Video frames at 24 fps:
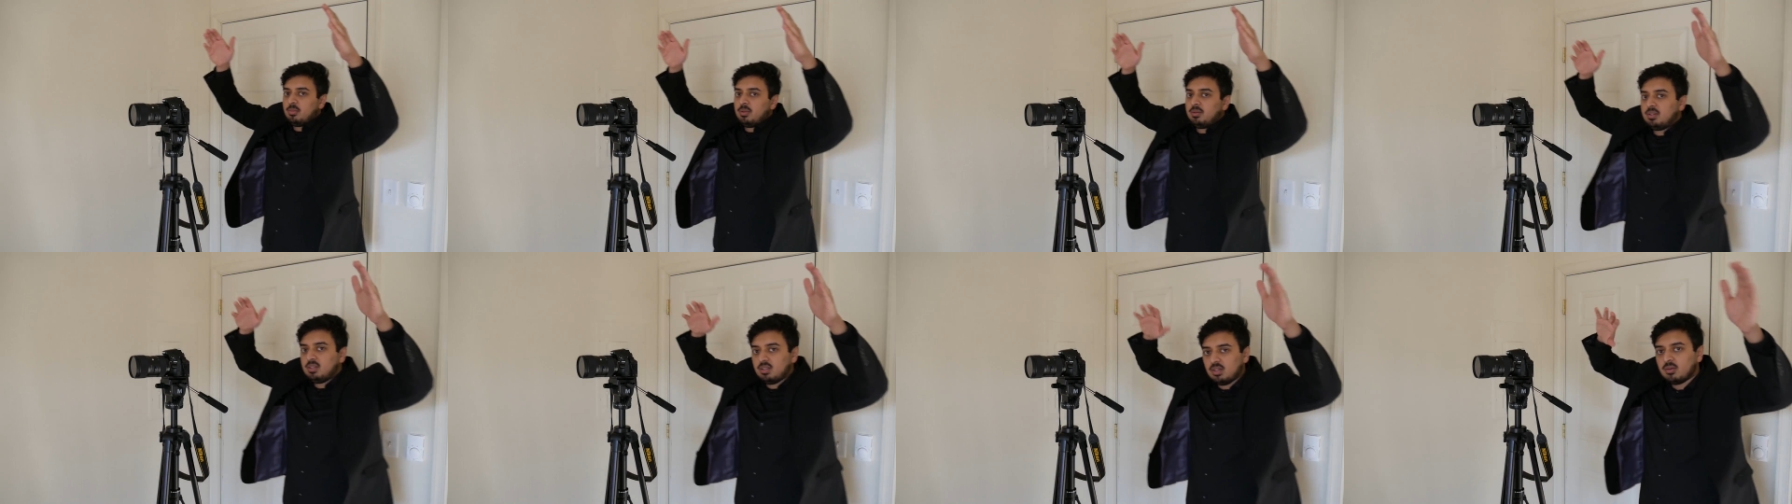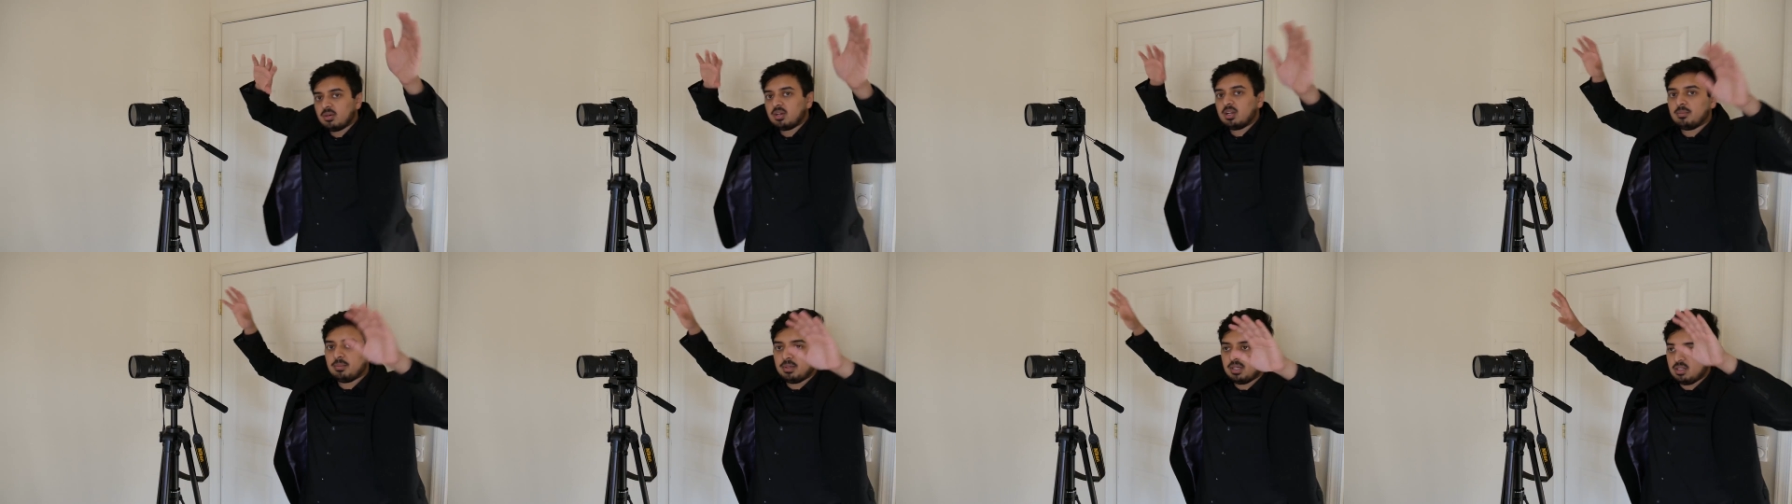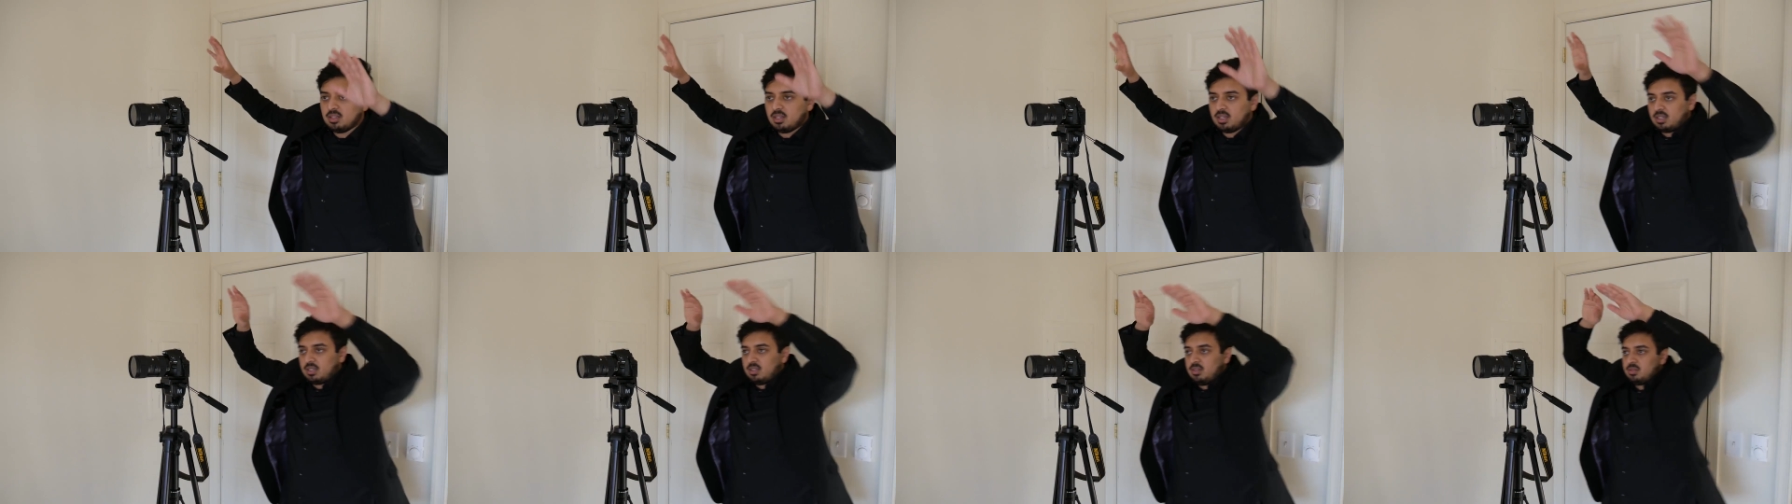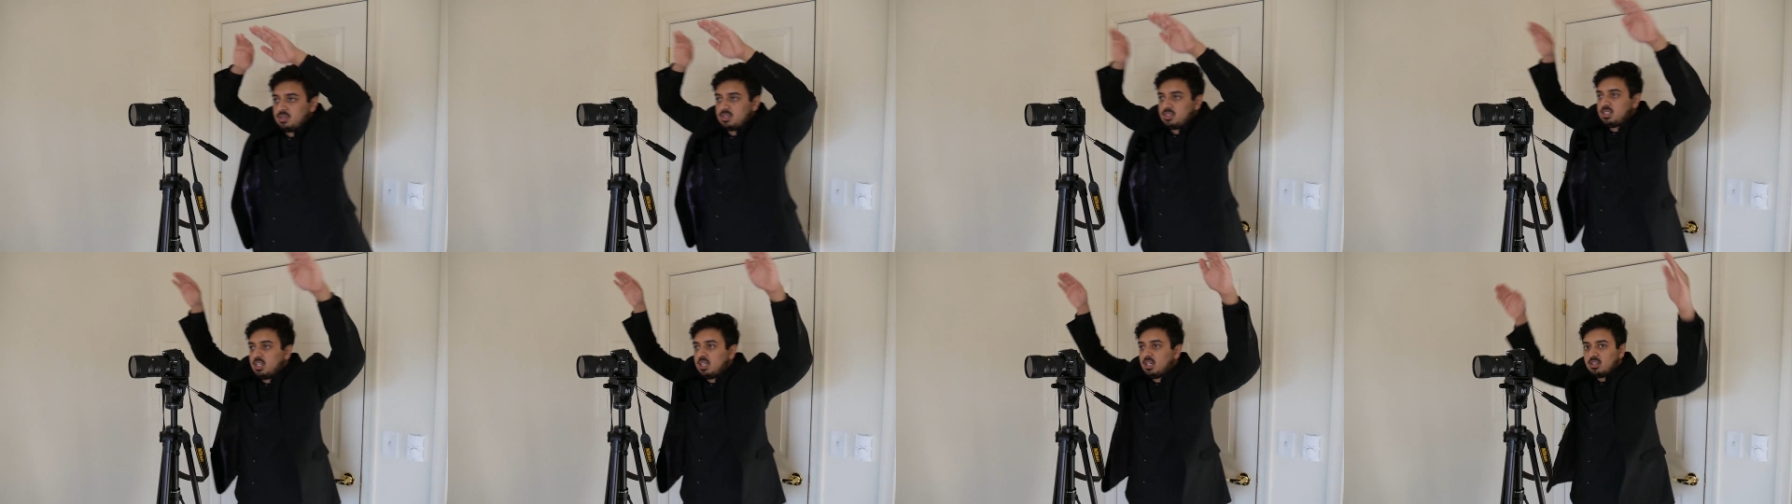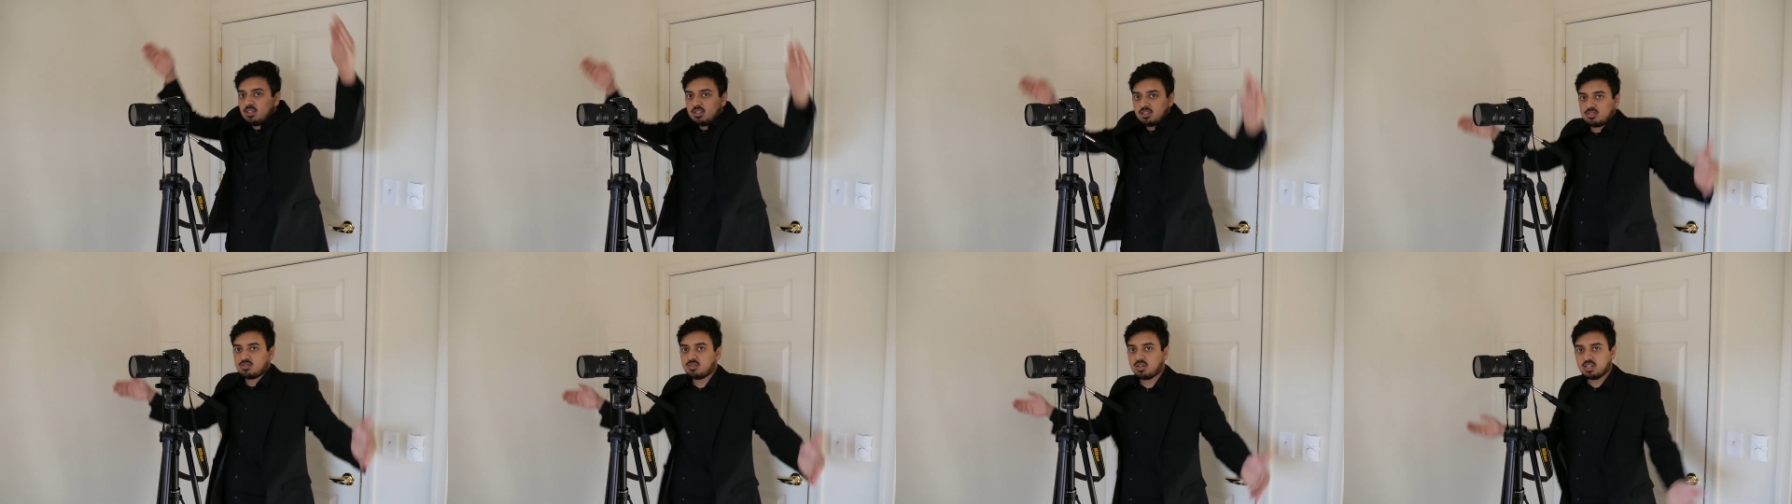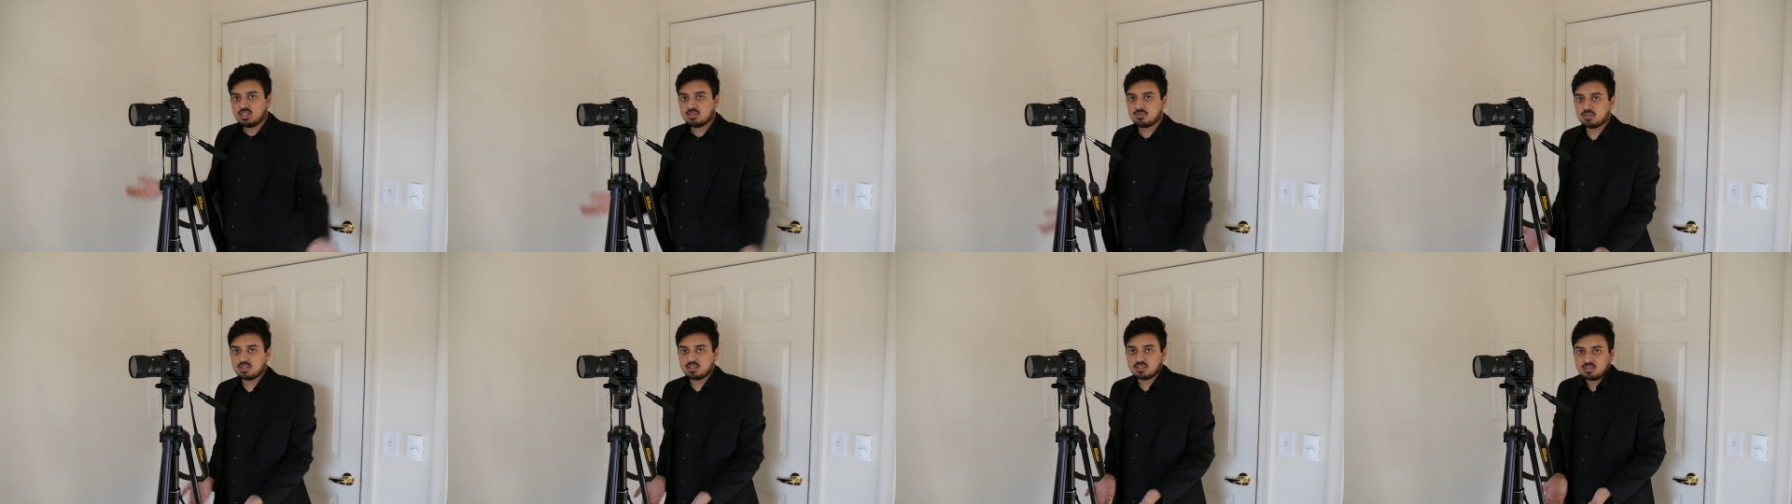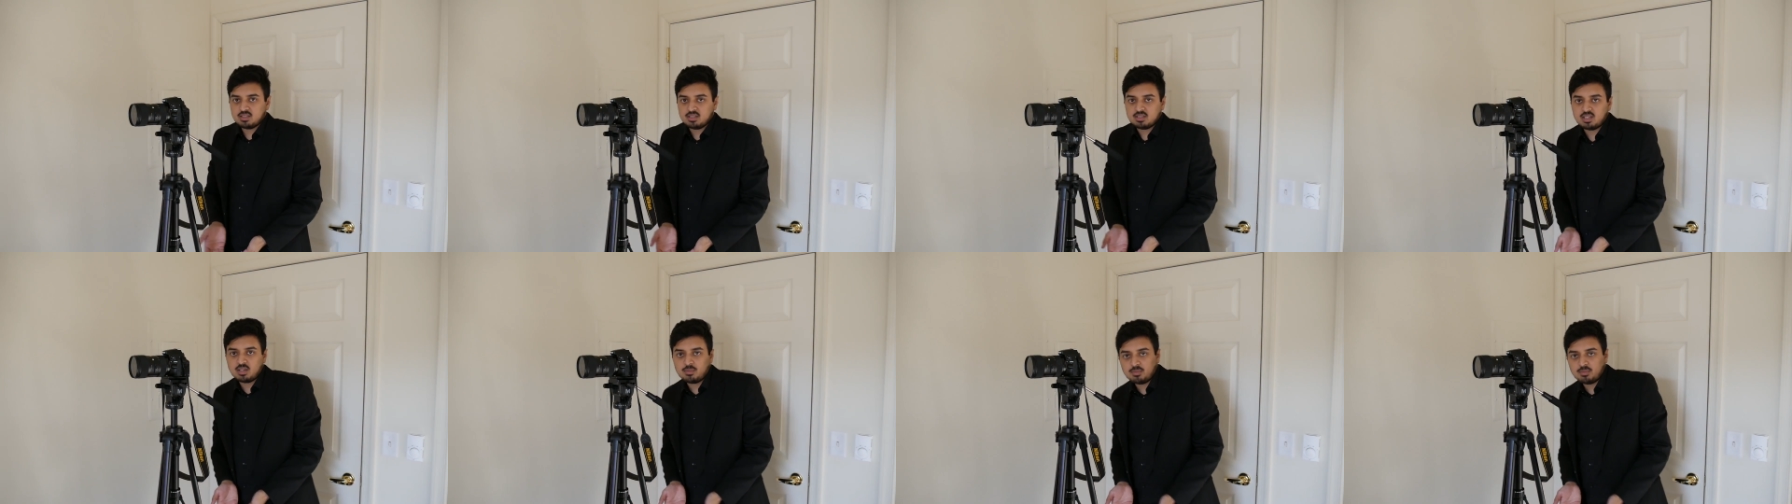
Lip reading: You know what I mean? Like, you stay in this range because that's